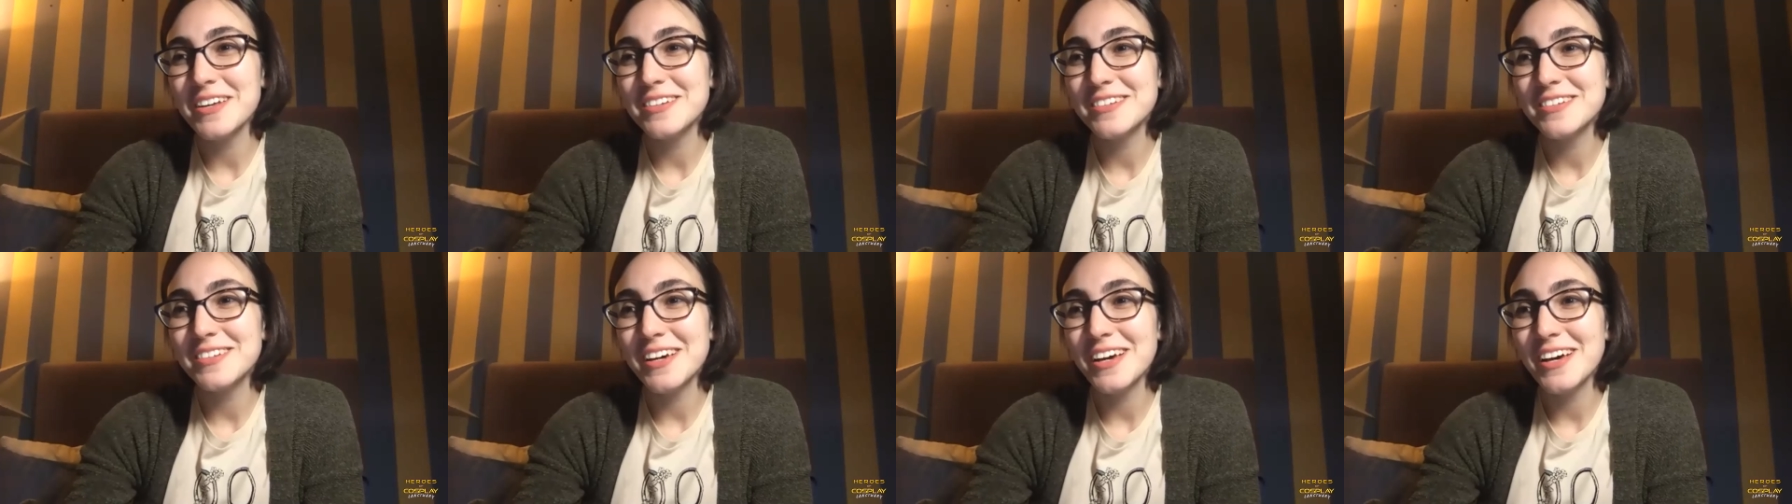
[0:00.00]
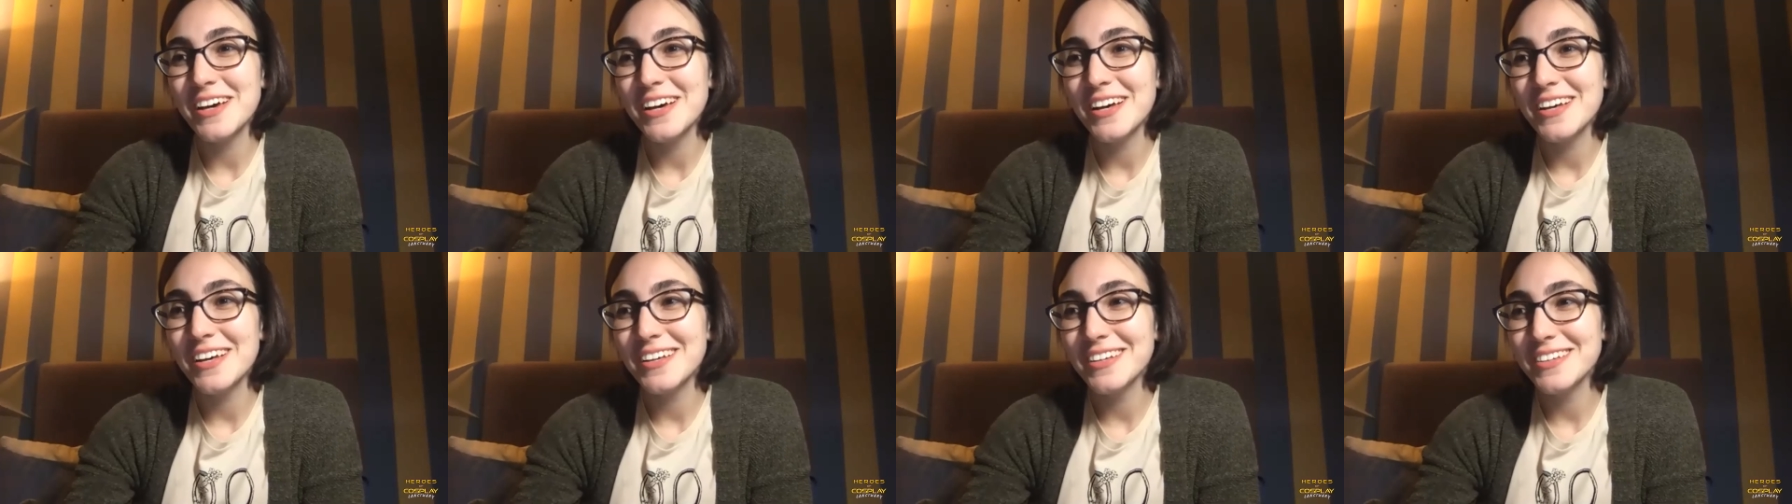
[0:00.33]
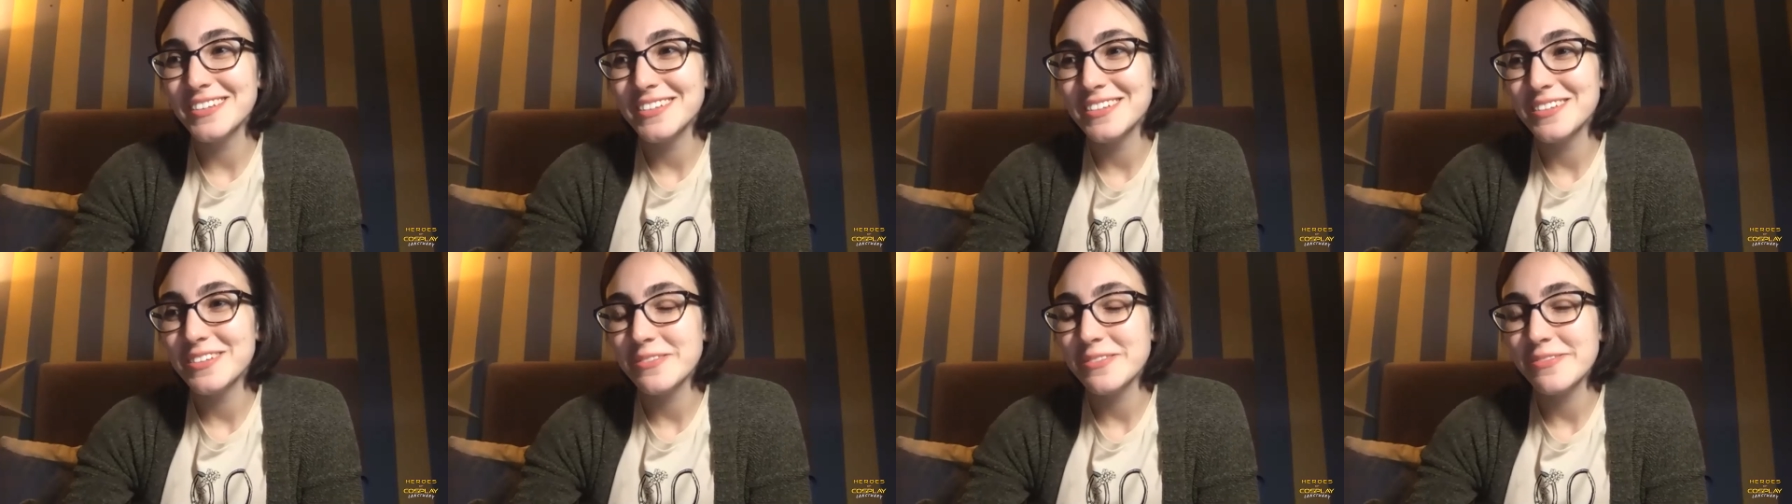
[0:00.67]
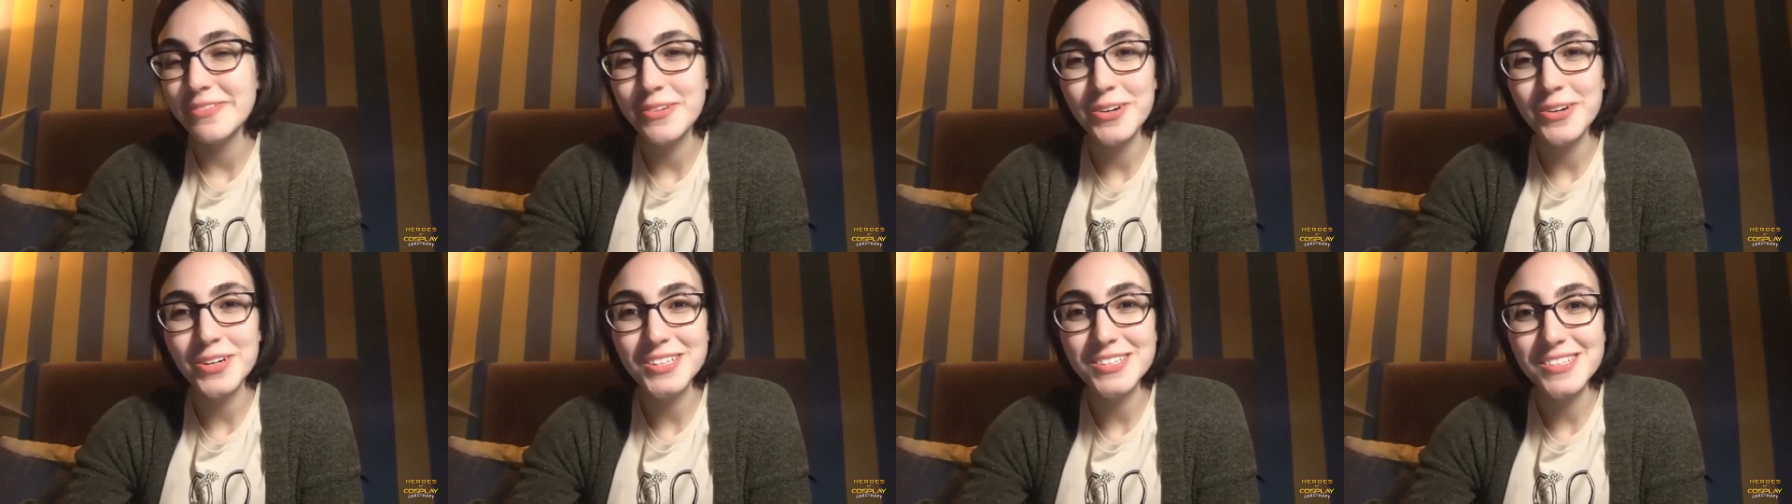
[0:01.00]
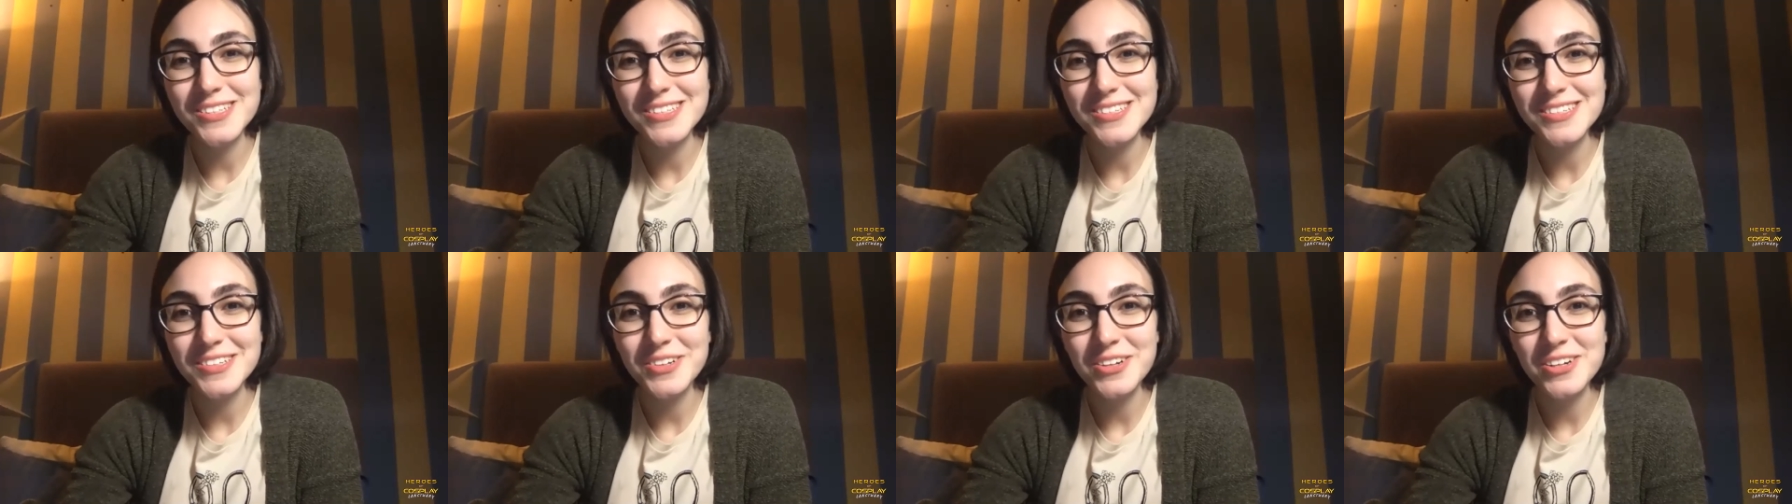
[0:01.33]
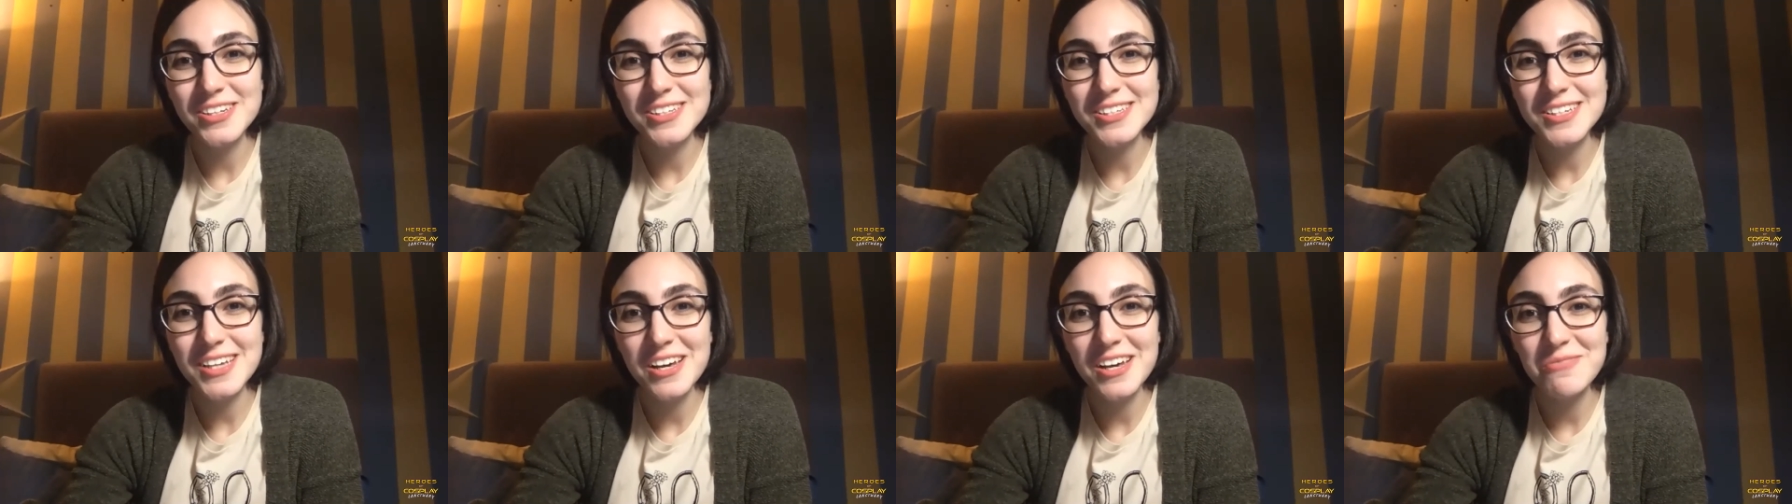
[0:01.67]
And of course, it's a great time